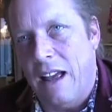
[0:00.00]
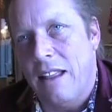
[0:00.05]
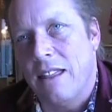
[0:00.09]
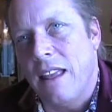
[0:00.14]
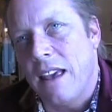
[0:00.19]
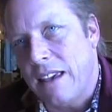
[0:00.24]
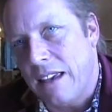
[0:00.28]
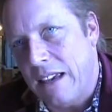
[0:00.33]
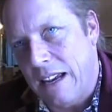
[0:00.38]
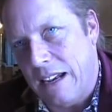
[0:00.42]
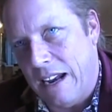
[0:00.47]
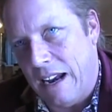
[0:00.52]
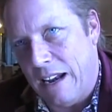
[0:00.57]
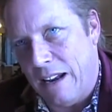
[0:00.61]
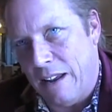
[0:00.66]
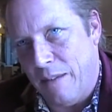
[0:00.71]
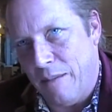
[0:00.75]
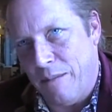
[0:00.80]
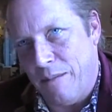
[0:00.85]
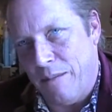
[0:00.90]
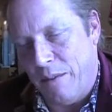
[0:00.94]
I like
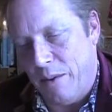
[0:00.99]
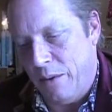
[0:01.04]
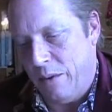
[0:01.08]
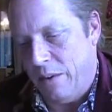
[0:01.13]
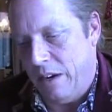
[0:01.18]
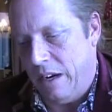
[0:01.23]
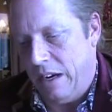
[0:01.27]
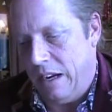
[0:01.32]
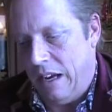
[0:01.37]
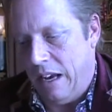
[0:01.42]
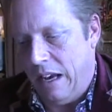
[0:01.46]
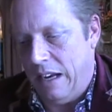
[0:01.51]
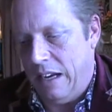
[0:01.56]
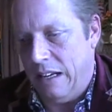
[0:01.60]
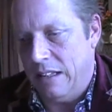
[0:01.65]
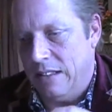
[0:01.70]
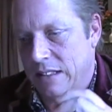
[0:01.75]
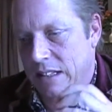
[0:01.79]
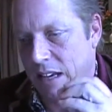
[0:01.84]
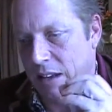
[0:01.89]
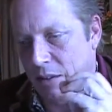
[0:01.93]
Canadian food, and
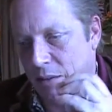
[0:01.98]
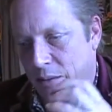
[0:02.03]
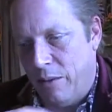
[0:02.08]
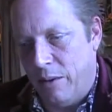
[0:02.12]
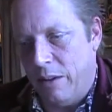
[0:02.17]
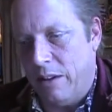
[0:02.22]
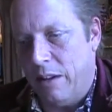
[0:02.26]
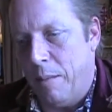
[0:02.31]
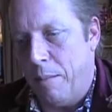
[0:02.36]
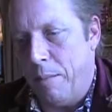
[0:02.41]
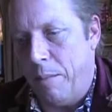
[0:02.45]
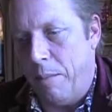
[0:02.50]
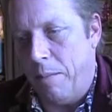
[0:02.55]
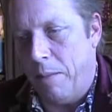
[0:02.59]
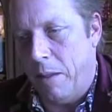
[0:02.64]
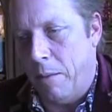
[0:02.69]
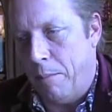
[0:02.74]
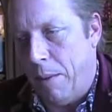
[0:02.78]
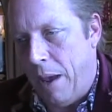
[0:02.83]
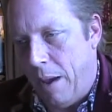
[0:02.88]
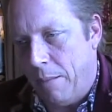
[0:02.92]
it's like throwing
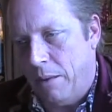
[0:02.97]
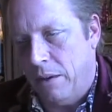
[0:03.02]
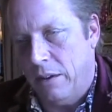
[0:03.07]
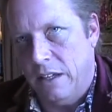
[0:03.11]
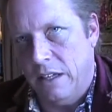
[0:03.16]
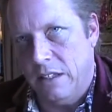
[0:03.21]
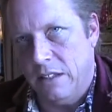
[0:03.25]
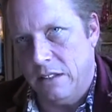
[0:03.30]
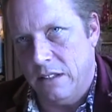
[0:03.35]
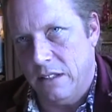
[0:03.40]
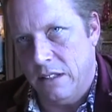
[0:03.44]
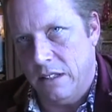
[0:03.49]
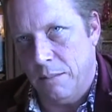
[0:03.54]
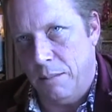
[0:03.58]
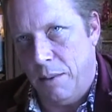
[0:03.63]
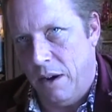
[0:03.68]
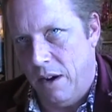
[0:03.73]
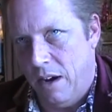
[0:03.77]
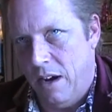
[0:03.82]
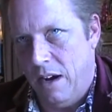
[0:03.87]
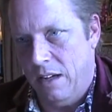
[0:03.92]
the pebble into the
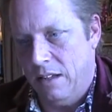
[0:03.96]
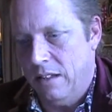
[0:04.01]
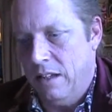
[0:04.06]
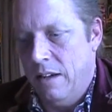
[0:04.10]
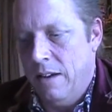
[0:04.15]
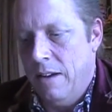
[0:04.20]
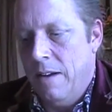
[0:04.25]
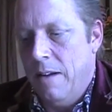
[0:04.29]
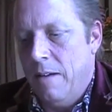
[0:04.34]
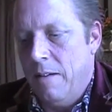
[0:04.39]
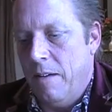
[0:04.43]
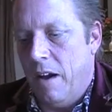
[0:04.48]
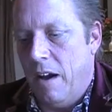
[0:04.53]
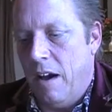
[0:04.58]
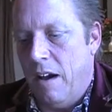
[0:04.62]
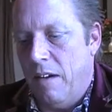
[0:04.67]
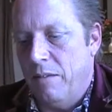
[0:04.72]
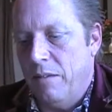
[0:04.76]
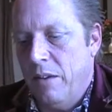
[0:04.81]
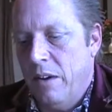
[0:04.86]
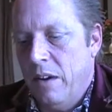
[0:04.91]
pond
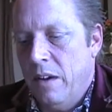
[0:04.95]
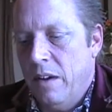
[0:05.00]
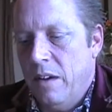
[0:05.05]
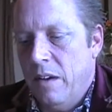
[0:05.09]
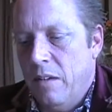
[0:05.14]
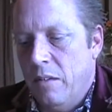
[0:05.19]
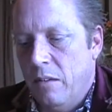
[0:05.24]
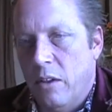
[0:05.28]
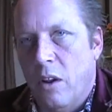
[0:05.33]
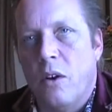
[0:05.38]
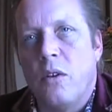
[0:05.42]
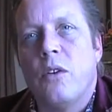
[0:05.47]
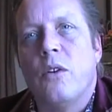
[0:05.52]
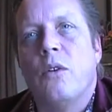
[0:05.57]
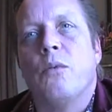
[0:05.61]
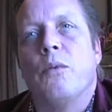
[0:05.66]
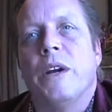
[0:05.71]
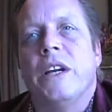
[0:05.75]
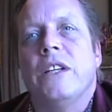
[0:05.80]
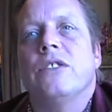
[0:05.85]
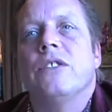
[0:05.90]
of local,
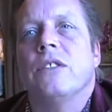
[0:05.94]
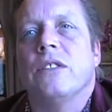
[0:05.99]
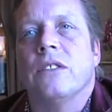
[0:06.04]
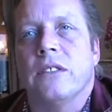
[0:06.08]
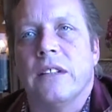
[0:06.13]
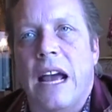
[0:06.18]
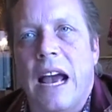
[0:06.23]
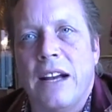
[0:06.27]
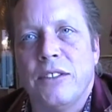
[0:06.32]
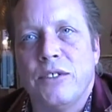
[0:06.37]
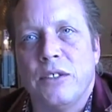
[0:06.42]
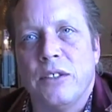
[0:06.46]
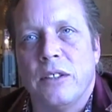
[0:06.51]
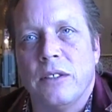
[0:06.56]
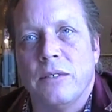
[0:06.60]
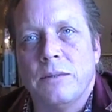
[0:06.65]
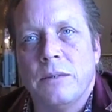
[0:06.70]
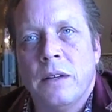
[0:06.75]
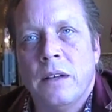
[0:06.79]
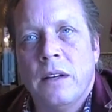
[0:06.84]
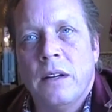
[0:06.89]
regional,
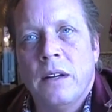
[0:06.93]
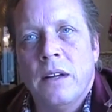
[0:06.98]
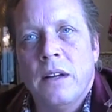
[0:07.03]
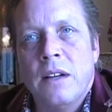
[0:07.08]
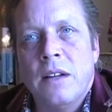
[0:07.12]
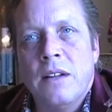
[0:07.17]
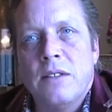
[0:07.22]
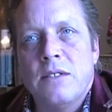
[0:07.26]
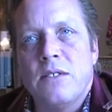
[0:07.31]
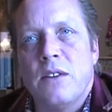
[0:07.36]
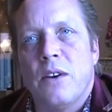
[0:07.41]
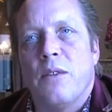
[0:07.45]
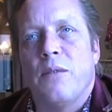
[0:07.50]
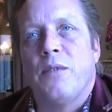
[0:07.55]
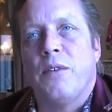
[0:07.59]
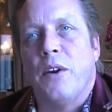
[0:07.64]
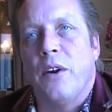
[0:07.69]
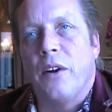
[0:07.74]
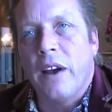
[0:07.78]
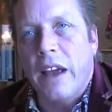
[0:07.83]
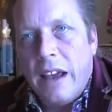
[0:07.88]
national. So if
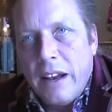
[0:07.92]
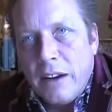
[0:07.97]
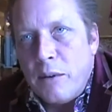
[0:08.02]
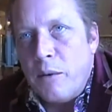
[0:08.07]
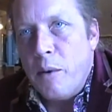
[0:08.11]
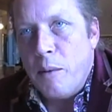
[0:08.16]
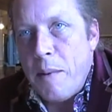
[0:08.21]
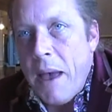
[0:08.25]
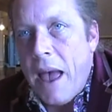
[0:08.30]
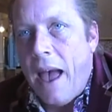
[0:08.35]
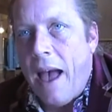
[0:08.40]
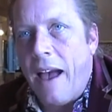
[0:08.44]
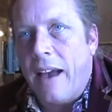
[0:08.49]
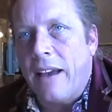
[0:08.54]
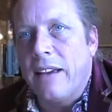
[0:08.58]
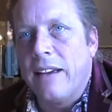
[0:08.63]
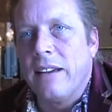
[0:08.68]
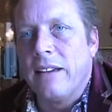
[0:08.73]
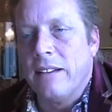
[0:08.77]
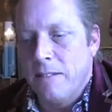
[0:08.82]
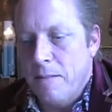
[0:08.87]
you're in
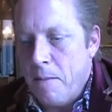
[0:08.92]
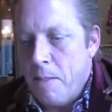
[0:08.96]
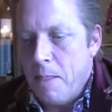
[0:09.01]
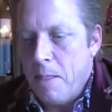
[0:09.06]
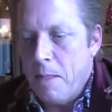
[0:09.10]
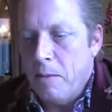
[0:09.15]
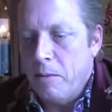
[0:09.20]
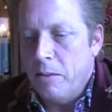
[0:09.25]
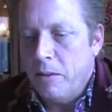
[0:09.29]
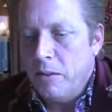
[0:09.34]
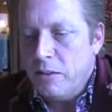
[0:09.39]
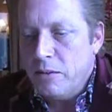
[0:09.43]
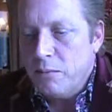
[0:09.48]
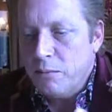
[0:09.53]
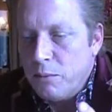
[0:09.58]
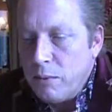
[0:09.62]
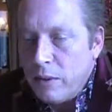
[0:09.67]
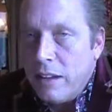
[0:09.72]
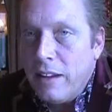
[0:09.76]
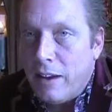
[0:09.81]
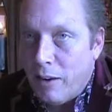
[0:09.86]
Quebec, there's
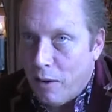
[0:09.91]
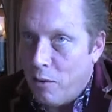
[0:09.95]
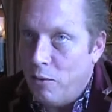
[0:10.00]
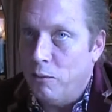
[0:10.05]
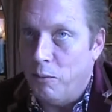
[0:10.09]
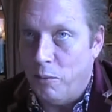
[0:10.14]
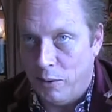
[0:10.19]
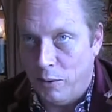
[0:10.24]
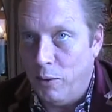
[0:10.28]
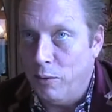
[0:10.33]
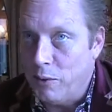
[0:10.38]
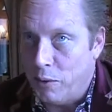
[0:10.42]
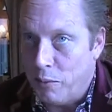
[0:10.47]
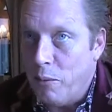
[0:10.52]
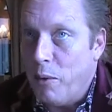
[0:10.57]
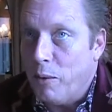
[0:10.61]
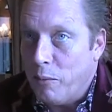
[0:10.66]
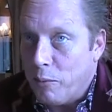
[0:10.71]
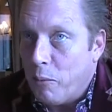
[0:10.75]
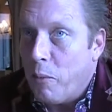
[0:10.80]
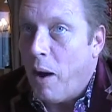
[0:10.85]
really only
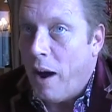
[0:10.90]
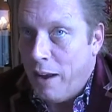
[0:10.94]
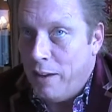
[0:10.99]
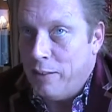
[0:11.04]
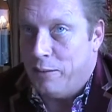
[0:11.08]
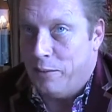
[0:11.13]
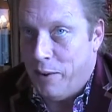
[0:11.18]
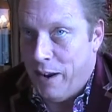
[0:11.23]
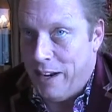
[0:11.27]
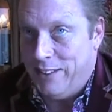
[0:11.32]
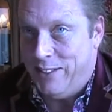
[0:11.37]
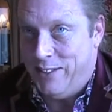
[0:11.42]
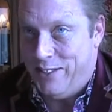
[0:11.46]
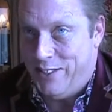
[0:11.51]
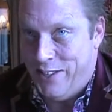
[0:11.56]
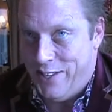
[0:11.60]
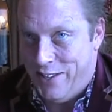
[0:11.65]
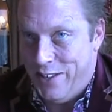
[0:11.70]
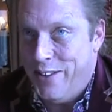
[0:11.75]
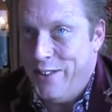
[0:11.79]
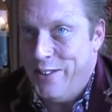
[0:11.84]
one wild rice
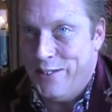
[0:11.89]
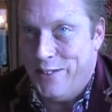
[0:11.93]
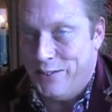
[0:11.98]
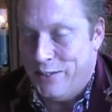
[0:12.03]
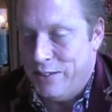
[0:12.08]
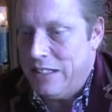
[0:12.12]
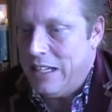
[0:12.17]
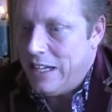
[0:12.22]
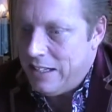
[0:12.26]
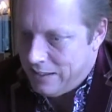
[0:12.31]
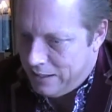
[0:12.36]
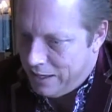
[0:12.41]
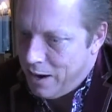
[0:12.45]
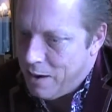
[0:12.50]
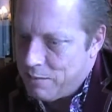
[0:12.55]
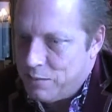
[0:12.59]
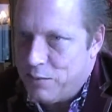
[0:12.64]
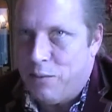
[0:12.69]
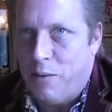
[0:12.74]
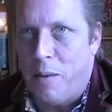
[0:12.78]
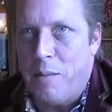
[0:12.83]
to use. It
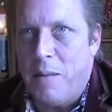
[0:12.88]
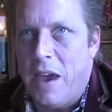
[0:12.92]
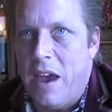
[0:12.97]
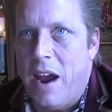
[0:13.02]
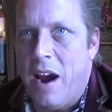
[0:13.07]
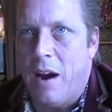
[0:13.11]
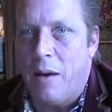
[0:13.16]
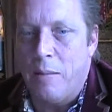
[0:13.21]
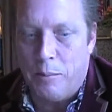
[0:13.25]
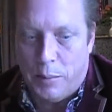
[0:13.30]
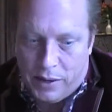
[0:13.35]
comes from here.